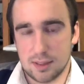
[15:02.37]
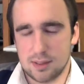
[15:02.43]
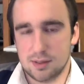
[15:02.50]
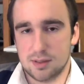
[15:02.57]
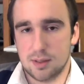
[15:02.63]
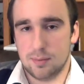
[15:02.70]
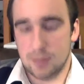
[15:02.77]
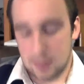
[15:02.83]
is
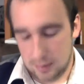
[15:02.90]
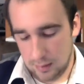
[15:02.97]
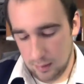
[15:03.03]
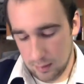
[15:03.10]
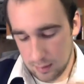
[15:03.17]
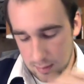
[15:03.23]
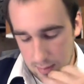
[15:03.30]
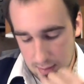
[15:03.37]
something
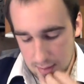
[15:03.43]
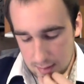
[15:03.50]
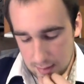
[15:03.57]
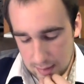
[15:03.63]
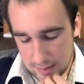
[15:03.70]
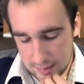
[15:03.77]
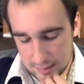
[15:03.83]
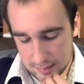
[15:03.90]

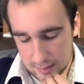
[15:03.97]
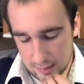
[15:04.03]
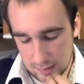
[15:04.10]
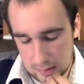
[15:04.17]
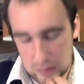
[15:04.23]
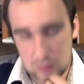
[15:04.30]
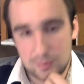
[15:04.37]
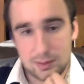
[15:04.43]
that is a
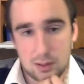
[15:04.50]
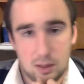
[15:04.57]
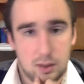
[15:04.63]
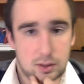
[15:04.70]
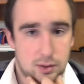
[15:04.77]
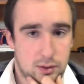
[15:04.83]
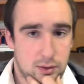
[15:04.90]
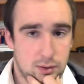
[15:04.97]
little bit
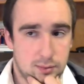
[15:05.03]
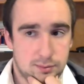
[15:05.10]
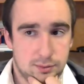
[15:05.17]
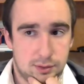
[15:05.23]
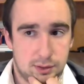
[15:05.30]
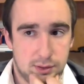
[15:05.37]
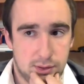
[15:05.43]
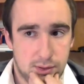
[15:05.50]
harder
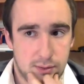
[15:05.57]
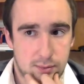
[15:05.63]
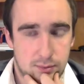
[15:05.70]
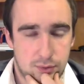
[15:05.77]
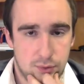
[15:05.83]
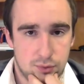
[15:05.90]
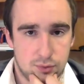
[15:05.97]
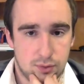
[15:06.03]
to
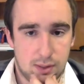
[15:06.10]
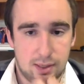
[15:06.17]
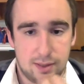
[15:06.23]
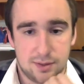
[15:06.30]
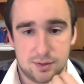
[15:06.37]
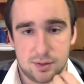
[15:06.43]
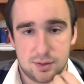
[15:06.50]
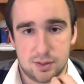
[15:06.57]

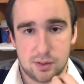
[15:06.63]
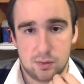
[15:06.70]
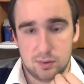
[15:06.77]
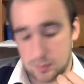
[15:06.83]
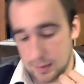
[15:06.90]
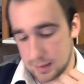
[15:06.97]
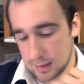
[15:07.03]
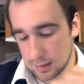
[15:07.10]
neutralize, generally
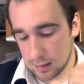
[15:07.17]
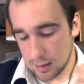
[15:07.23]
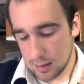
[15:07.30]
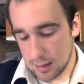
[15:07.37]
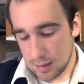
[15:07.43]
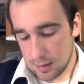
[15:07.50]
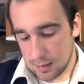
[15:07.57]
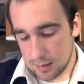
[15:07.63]
speaking.
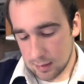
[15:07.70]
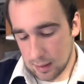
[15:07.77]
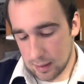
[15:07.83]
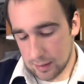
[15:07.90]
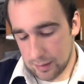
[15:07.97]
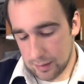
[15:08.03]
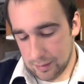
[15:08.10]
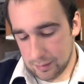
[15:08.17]

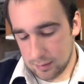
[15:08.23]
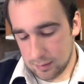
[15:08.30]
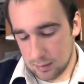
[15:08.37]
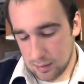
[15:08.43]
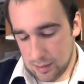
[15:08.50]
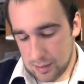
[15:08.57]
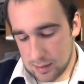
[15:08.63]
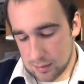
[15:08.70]
Uh,
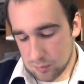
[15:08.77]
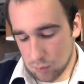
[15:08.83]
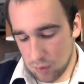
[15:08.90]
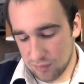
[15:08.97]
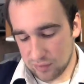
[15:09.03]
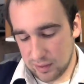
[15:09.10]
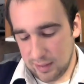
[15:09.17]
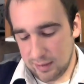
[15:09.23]

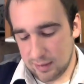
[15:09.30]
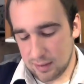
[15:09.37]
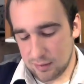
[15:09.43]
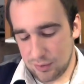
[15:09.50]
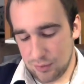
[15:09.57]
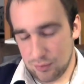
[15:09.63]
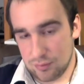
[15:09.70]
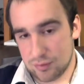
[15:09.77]
Wolverine can
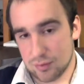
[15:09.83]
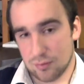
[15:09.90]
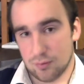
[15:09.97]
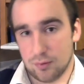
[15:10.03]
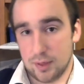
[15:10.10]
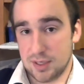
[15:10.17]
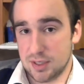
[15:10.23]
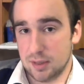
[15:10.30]
use
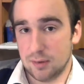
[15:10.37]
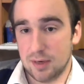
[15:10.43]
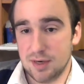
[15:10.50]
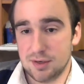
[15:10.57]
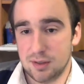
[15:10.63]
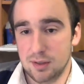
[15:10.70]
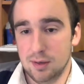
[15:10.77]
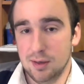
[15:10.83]

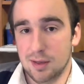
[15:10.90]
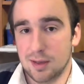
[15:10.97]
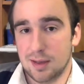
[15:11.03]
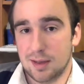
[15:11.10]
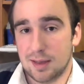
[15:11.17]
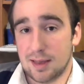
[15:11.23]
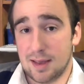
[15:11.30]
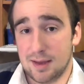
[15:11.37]
regeneration
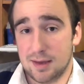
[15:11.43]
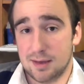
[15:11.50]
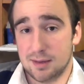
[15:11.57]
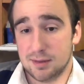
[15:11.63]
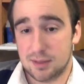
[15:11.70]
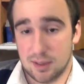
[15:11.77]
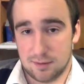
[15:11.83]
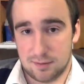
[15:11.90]

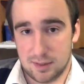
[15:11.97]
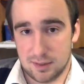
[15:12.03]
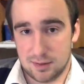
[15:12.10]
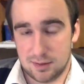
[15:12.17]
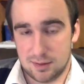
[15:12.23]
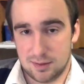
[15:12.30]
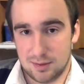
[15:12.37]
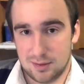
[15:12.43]
and toughness.